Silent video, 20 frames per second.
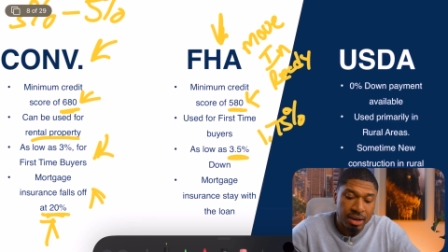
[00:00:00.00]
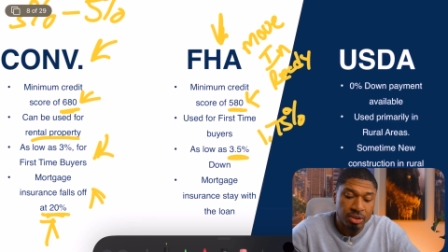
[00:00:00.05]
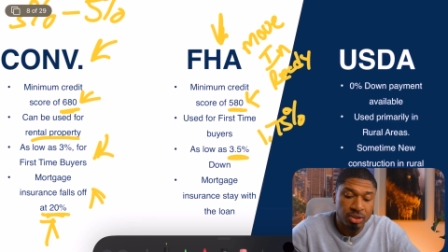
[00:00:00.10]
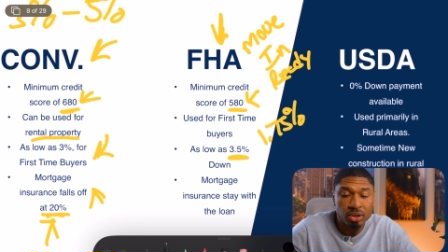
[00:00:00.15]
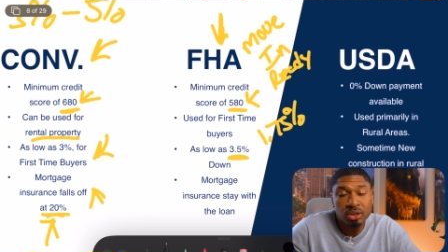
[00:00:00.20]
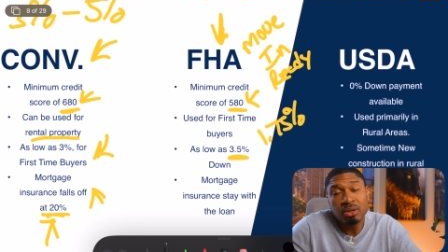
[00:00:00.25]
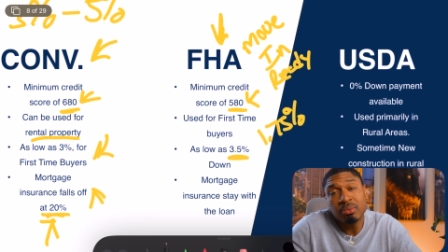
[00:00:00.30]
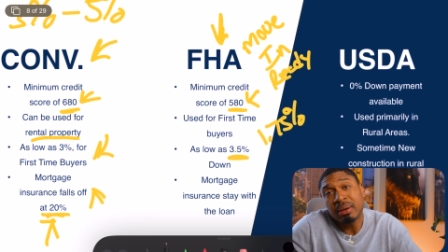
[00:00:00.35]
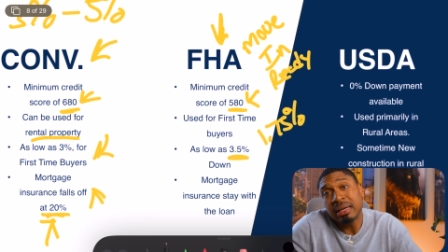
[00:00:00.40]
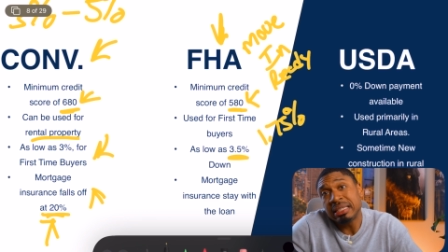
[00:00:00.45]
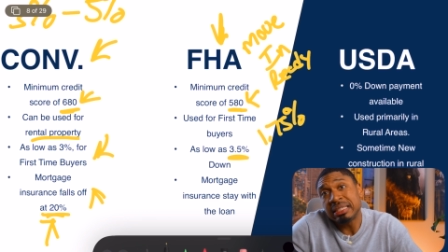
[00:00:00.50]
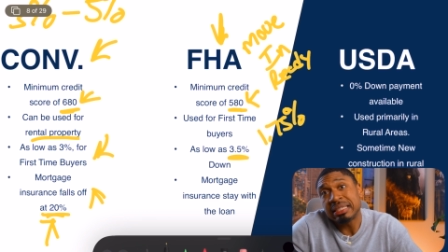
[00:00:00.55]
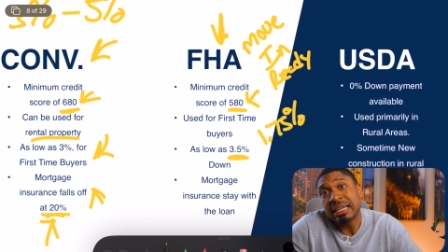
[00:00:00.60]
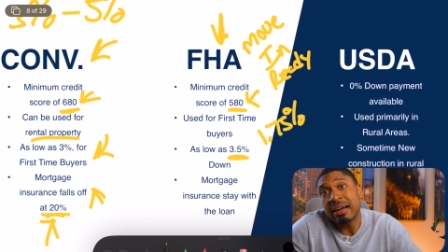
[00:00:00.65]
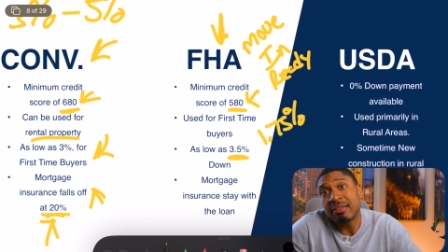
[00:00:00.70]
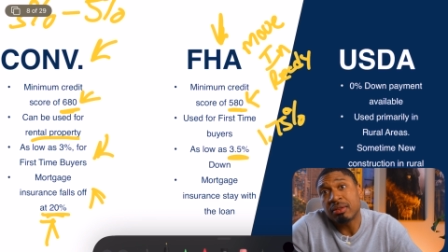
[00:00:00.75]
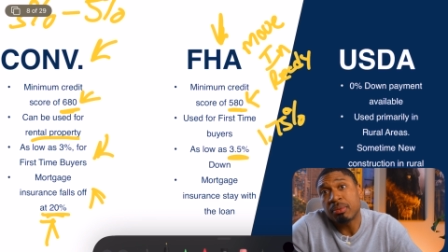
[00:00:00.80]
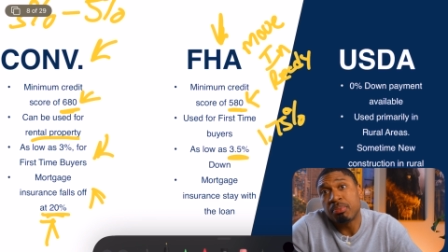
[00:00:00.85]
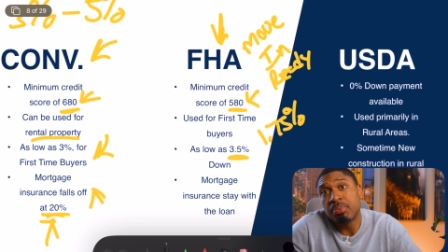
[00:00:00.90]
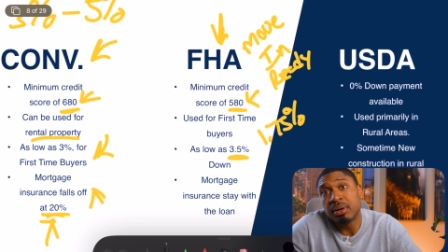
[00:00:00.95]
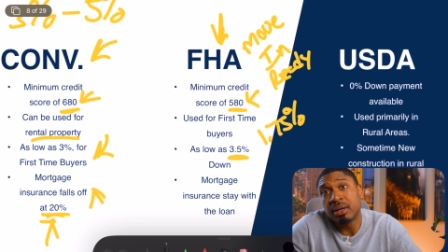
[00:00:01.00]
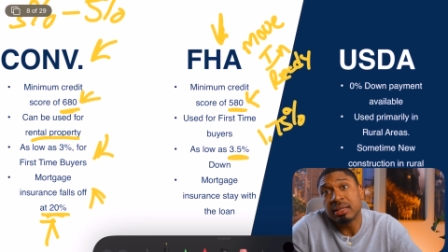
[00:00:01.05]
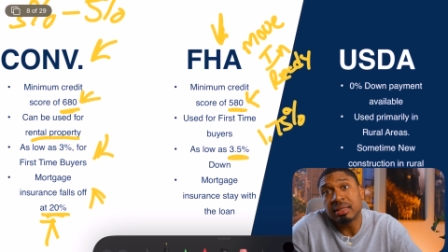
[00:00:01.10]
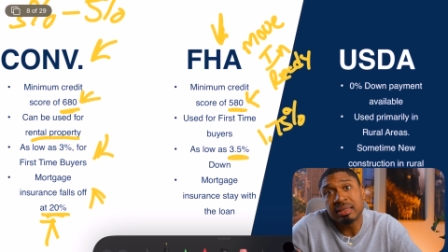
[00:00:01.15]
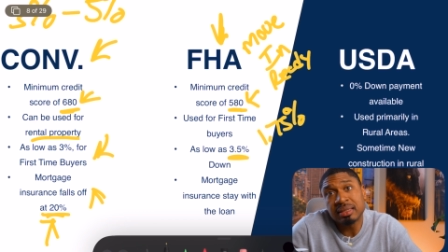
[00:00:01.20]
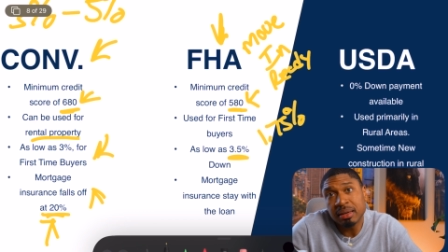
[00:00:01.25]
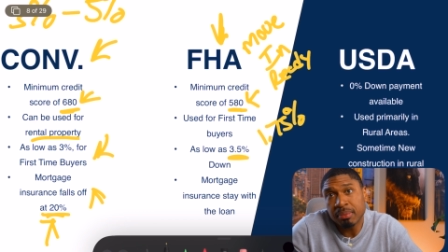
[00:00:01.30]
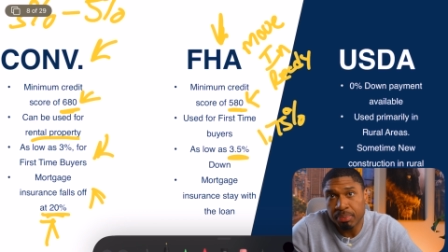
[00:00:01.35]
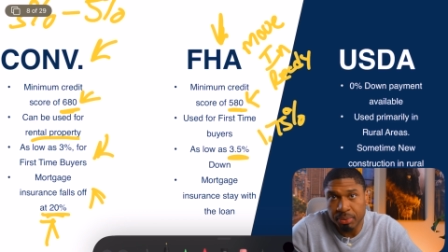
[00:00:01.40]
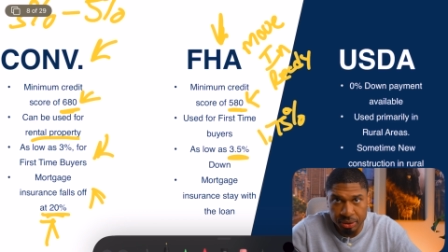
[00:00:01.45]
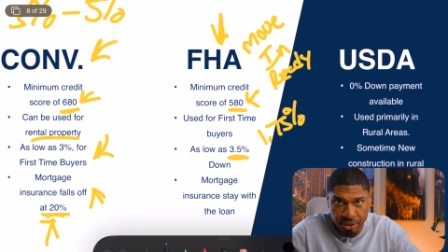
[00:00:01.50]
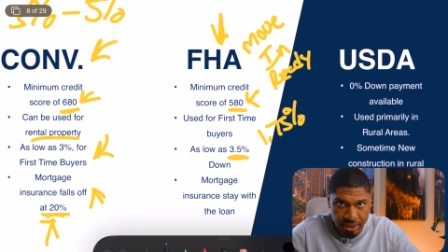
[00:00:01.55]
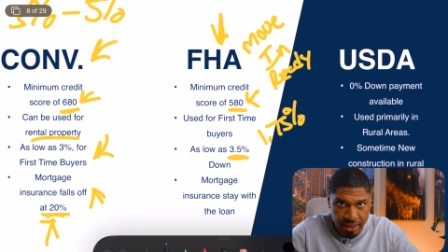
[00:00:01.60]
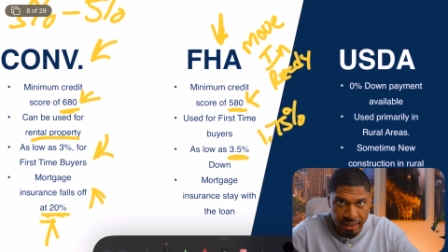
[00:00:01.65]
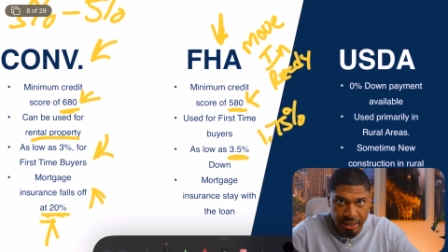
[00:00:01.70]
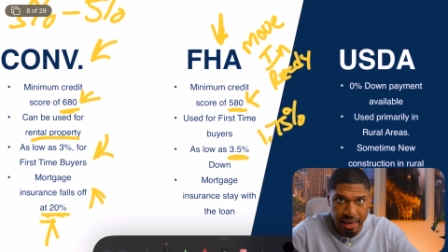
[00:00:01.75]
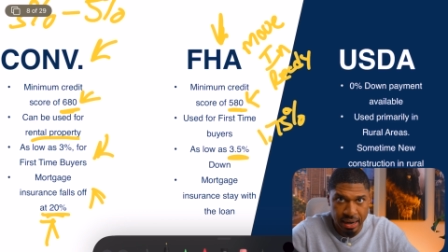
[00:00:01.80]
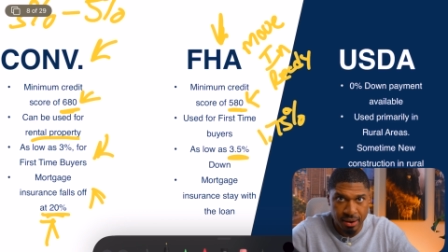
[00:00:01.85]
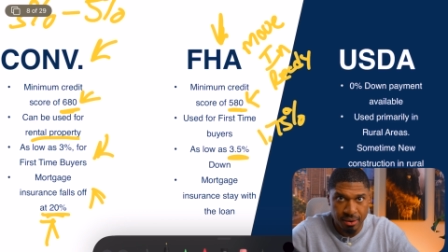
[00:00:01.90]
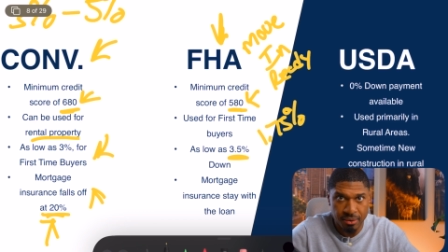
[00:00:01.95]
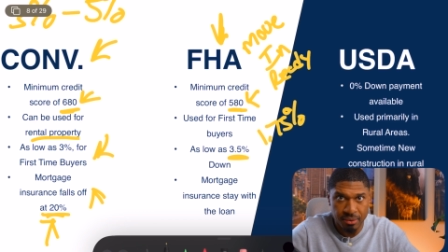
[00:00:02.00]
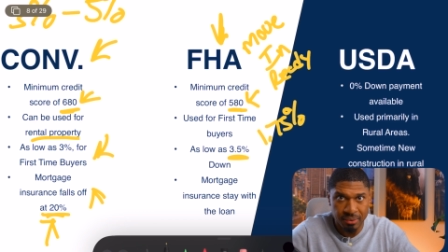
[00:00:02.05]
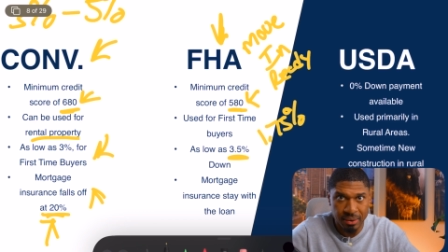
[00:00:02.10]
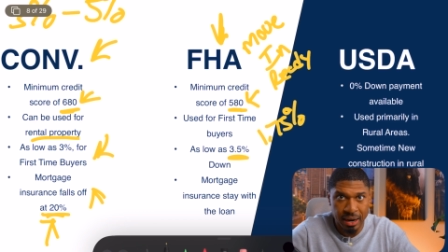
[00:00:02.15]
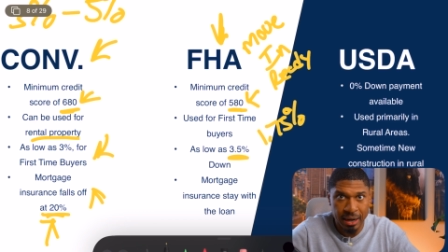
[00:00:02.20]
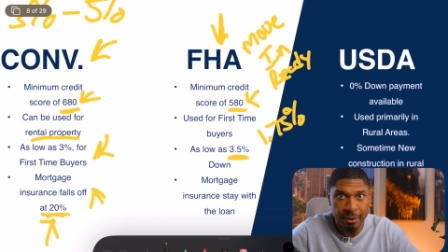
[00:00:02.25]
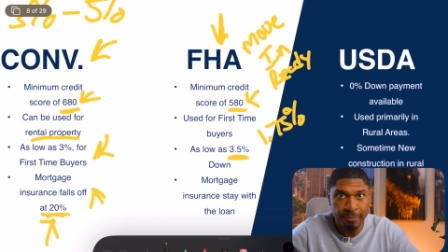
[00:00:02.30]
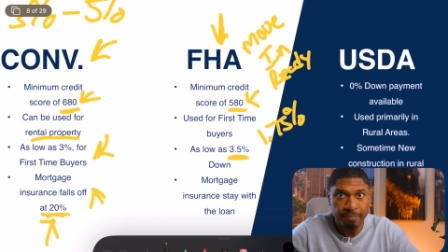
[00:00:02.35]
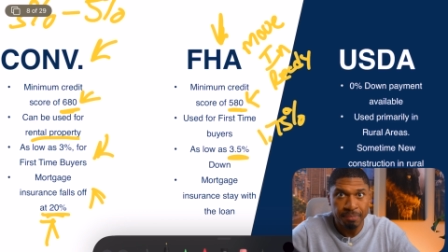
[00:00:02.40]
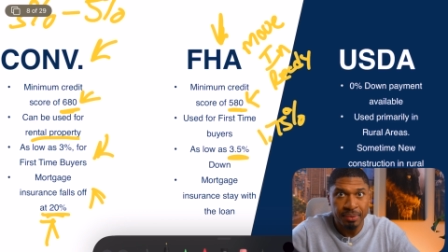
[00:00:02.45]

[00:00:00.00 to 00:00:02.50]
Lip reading: So you may just have to put 10% down, right?